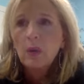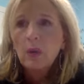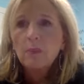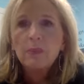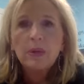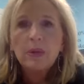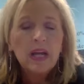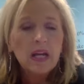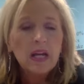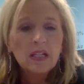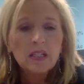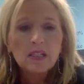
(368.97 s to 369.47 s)

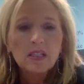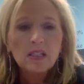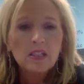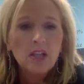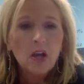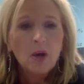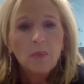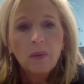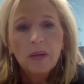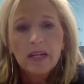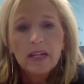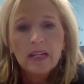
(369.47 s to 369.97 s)
because
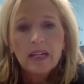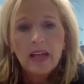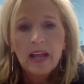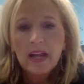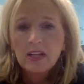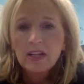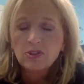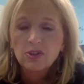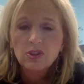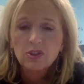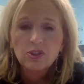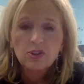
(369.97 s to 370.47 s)
nobody
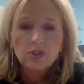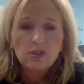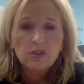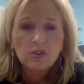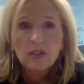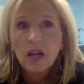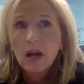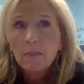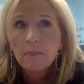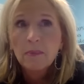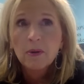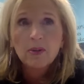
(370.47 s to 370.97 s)
answers
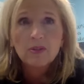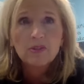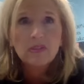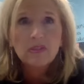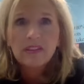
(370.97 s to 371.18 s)
numbers